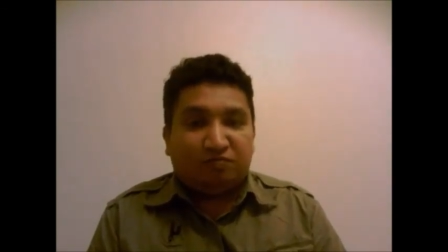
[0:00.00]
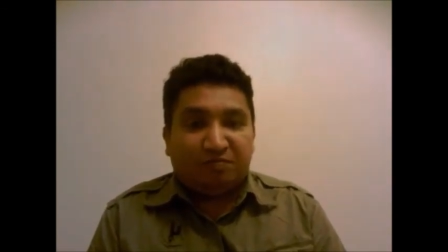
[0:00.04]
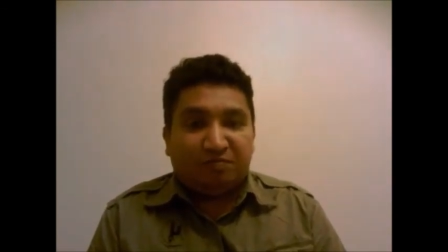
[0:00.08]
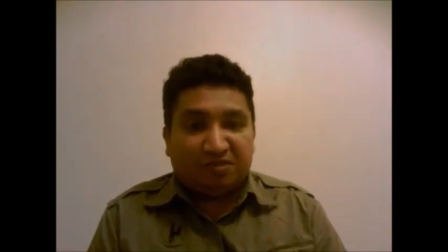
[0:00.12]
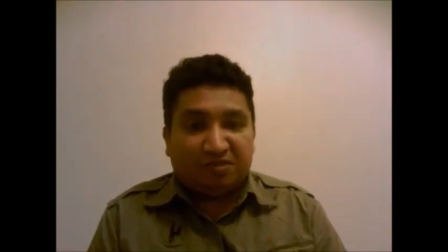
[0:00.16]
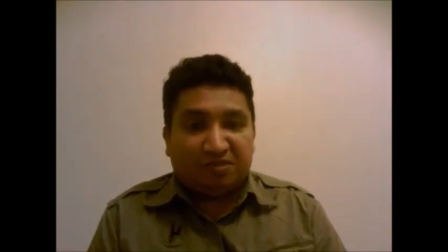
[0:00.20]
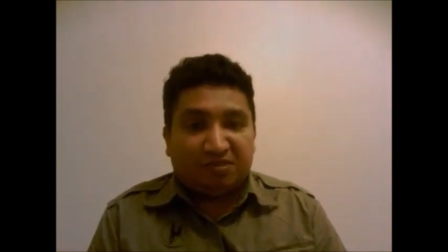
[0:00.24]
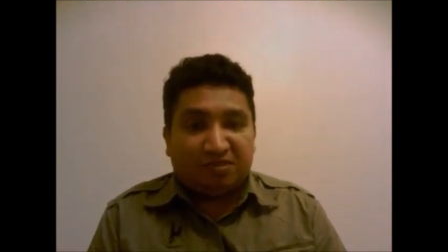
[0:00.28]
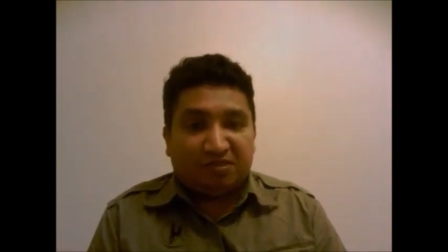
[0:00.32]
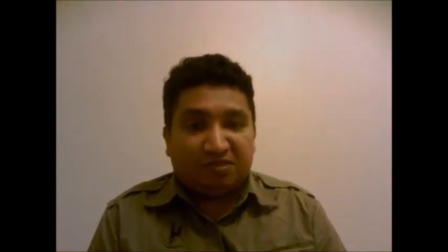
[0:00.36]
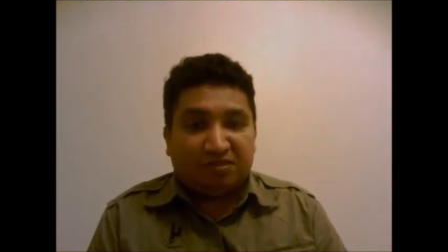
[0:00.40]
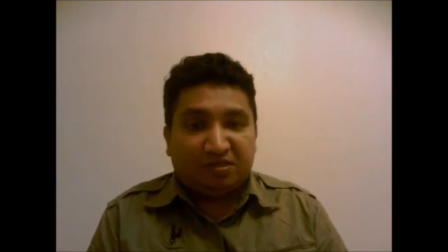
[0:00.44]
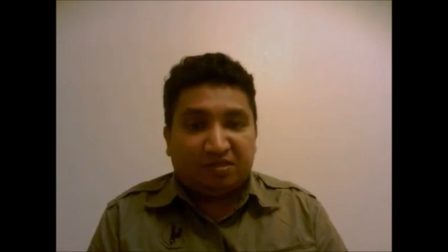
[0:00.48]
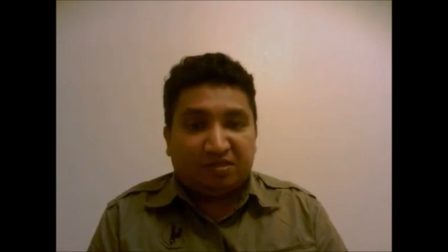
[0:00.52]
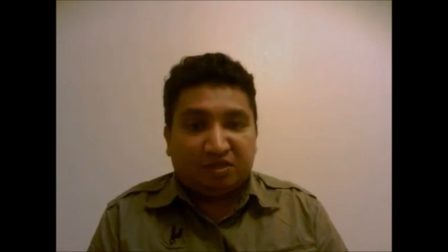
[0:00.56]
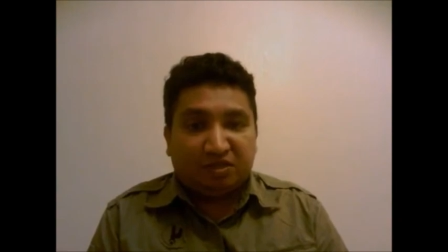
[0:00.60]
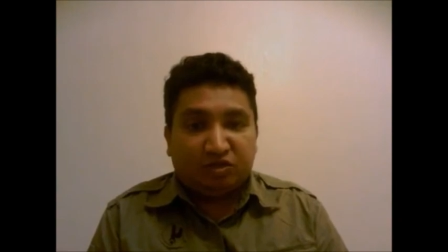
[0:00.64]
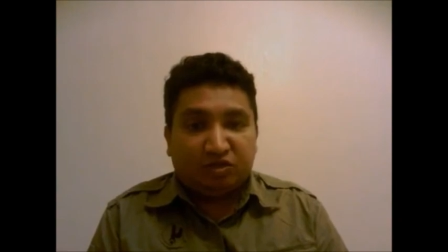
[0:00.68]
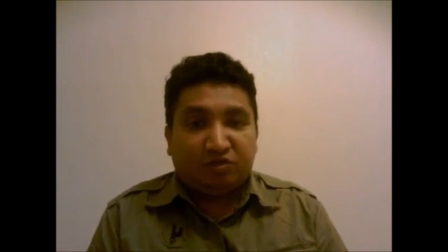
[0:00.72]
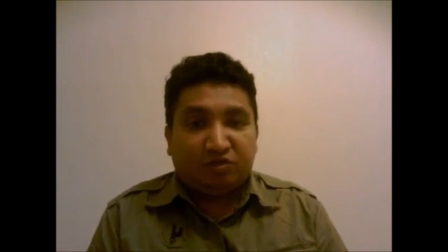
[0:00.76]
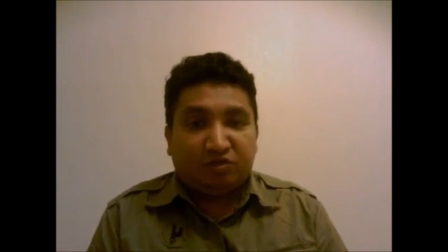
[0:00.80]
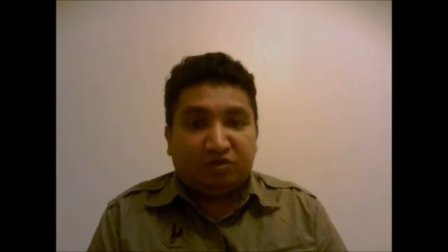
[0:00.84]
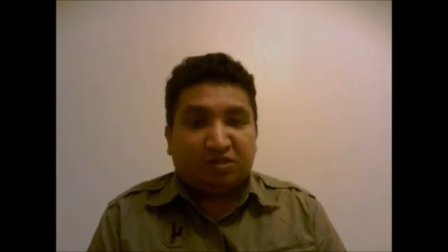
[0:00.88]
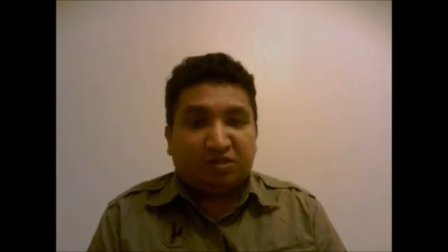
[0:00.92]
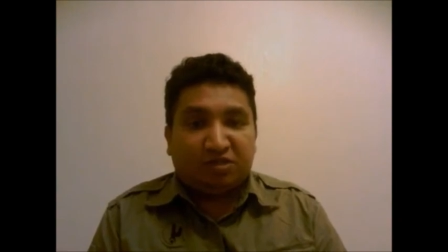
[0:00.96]
Business,
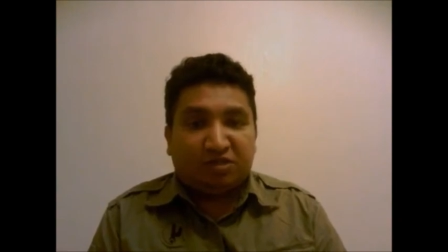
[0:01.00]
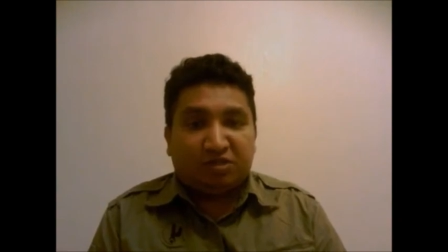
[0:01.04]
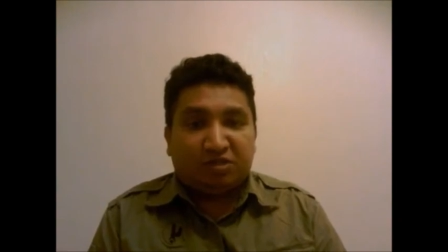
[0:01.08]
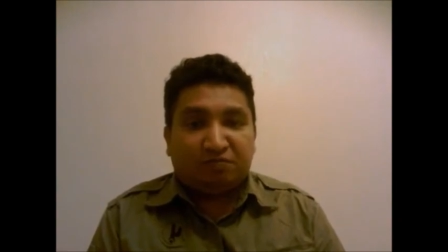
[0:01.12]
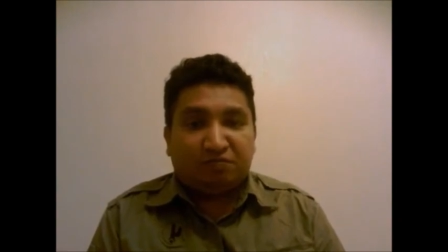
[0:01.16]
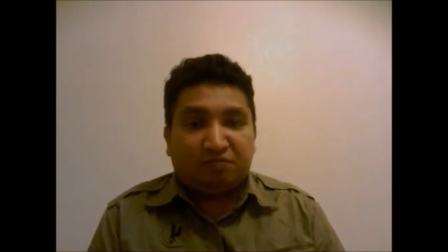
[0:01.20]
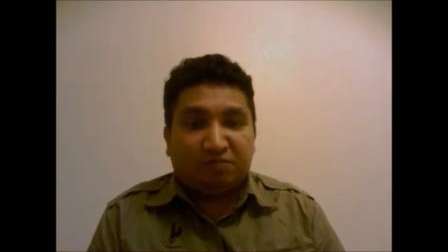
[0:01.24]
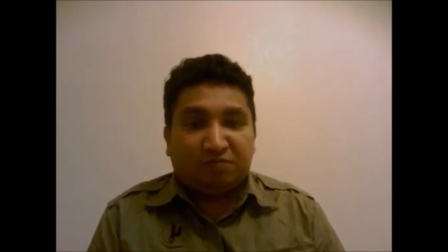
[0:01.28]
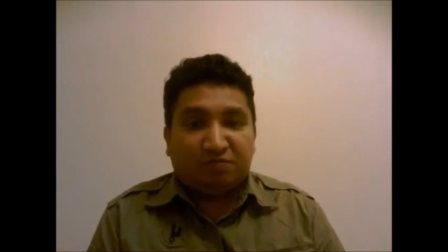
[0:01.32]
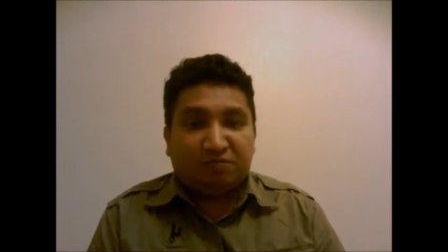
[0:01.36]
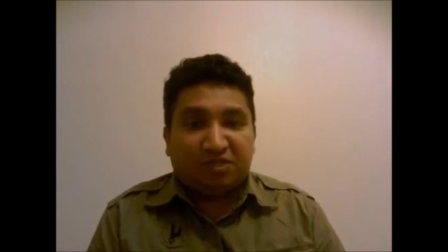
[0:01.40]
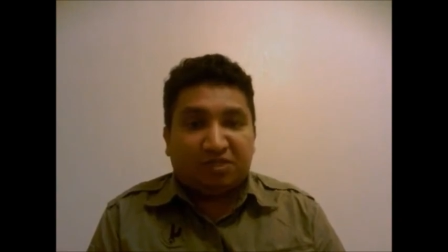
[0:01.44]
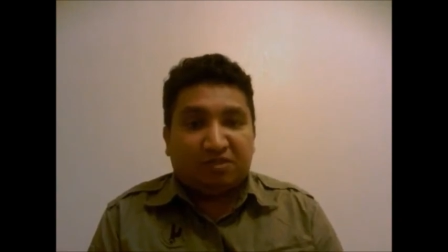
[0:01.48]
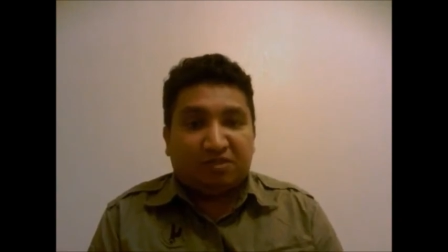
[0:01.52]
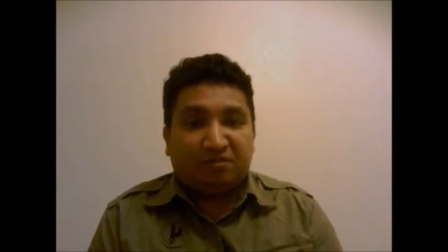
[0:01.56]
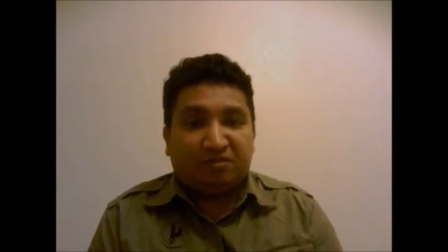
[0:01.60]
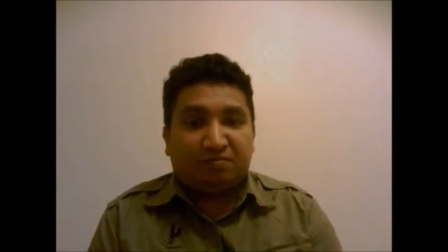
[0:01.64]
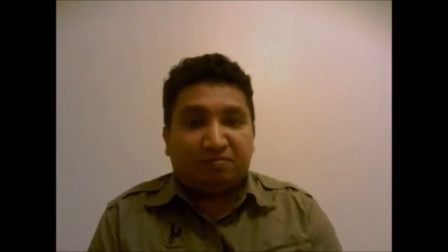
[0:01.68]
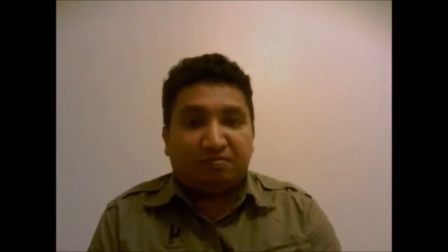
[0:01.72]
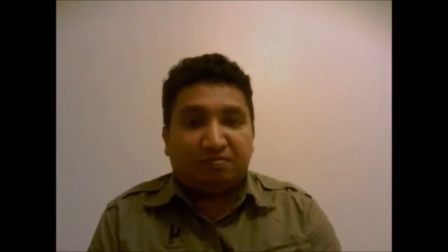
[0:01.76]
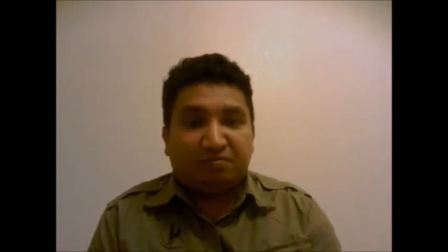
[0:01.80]
University of Michigan.